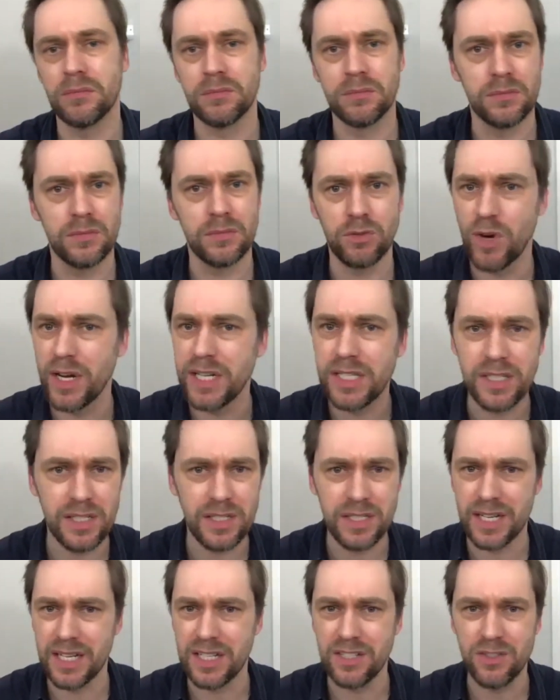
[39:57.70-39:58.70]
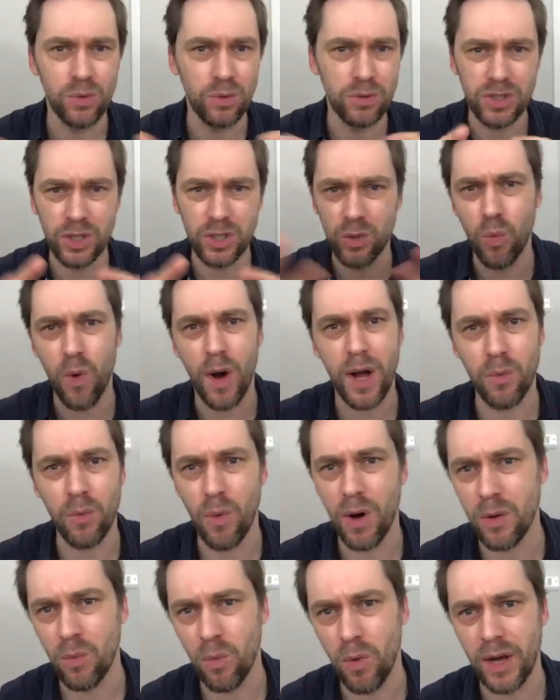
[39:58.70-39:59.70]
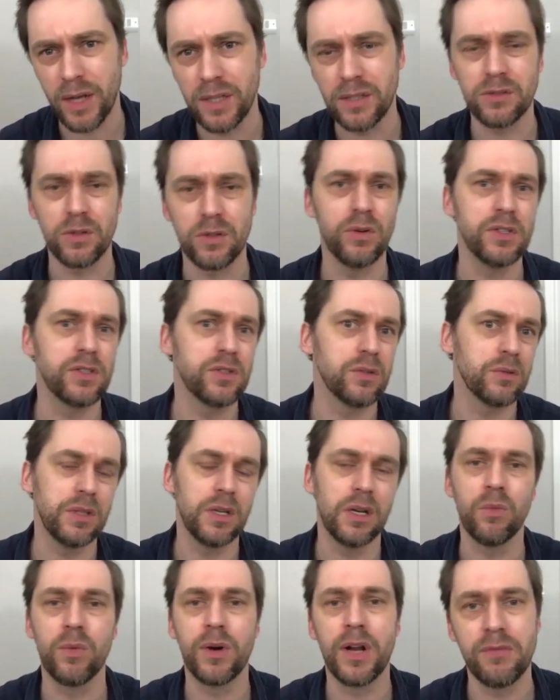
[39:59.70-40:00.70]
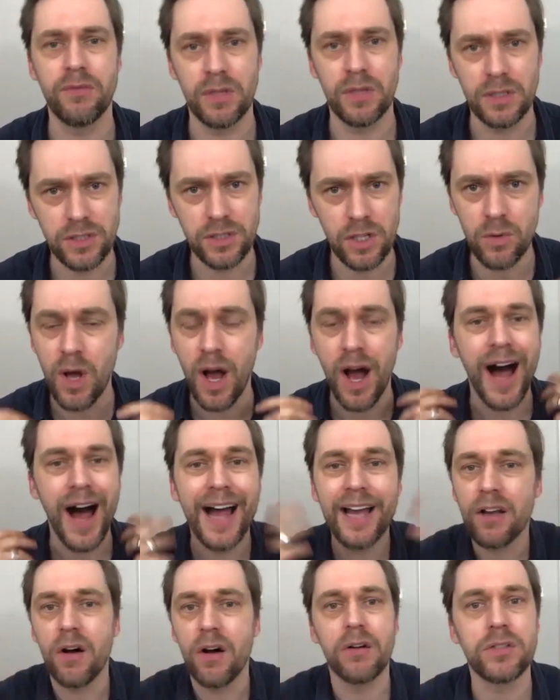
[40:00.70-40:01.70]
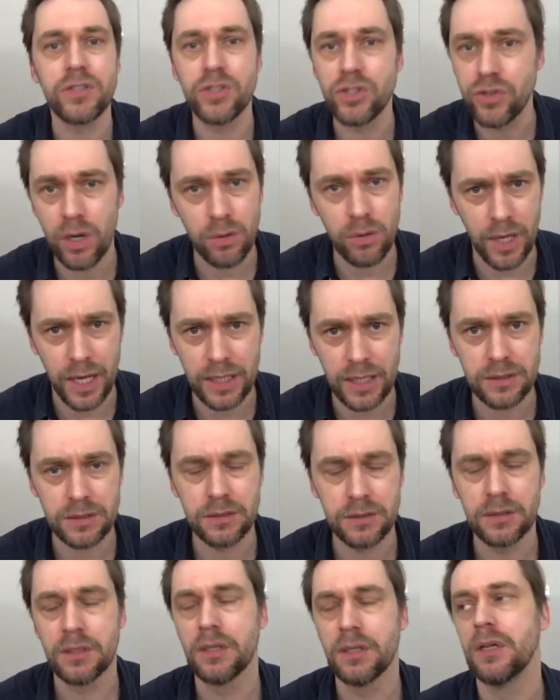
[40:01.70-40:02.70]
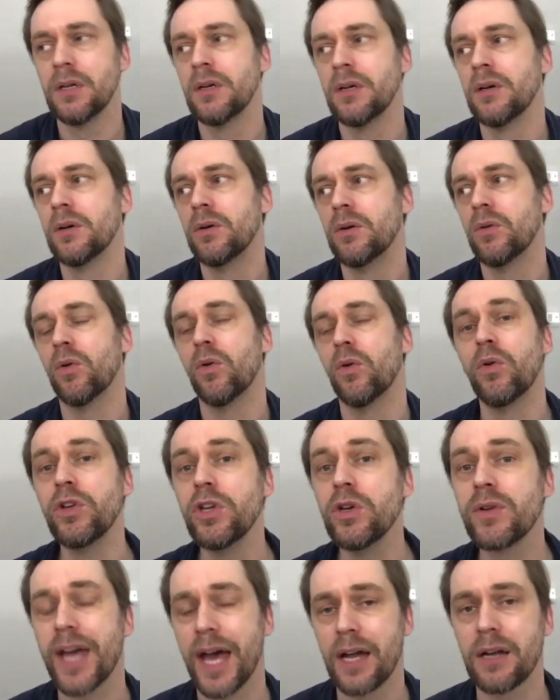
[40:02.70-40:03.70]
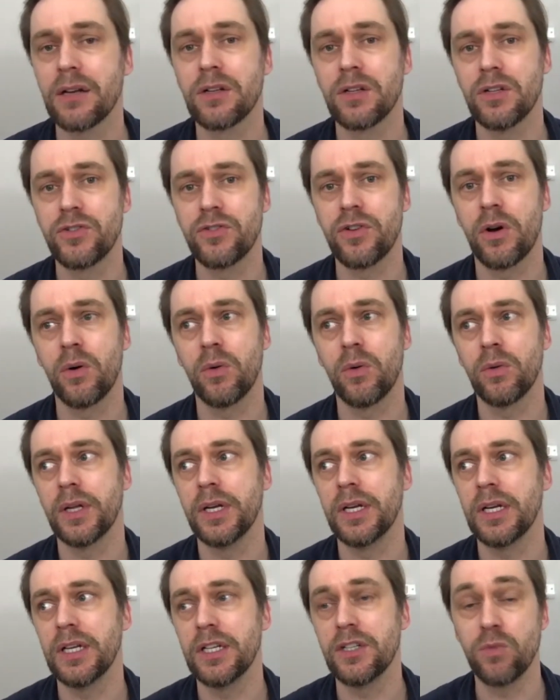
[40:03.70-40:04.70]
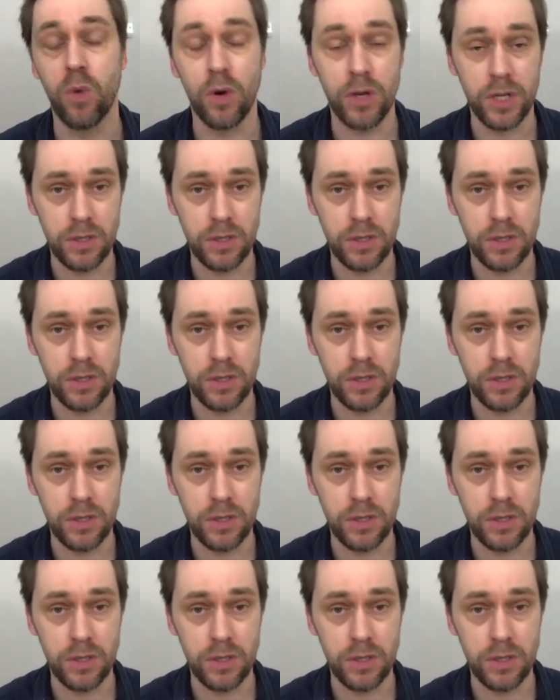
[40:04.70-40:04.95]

races here. It's all too white, or it's all, you know, whatever. So I can't control that. All you can control is what you